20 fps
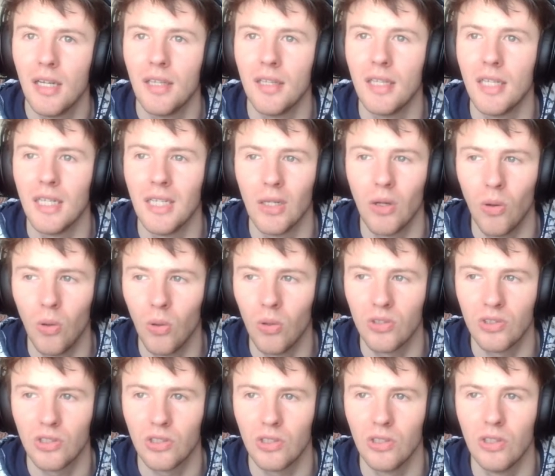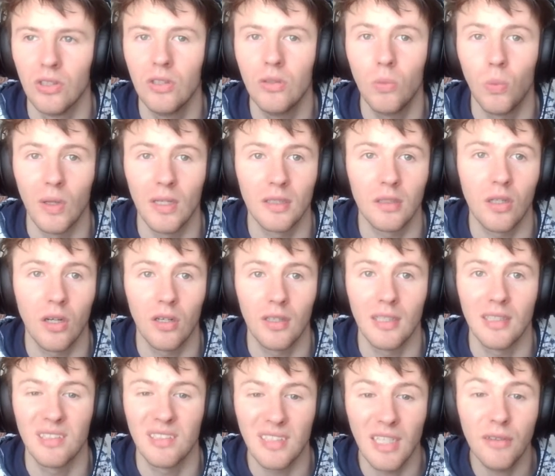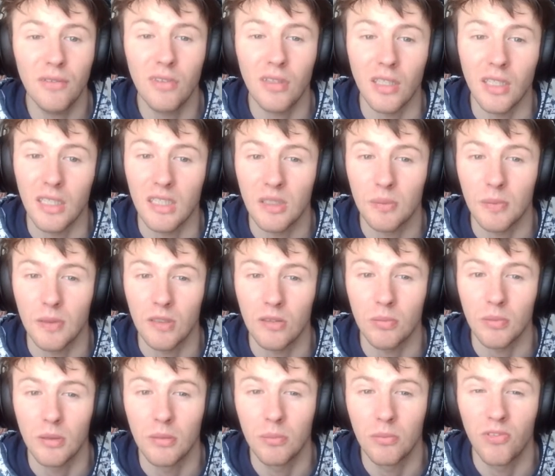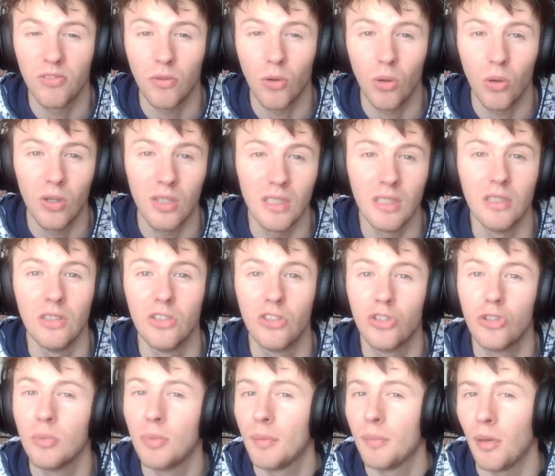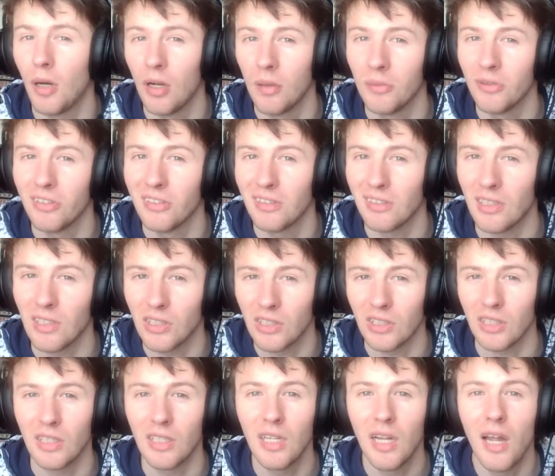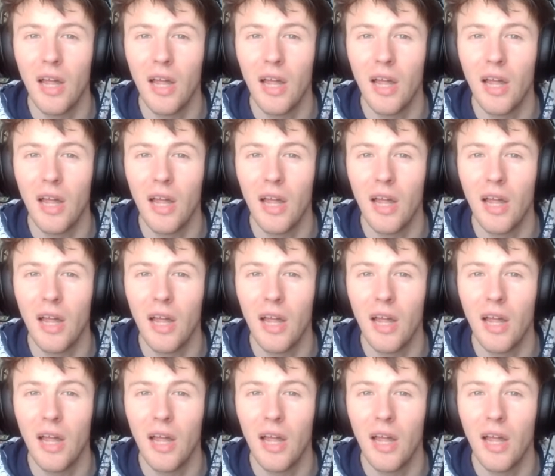Then also one card that's definitely a spell speed 4 is Super Polymerization.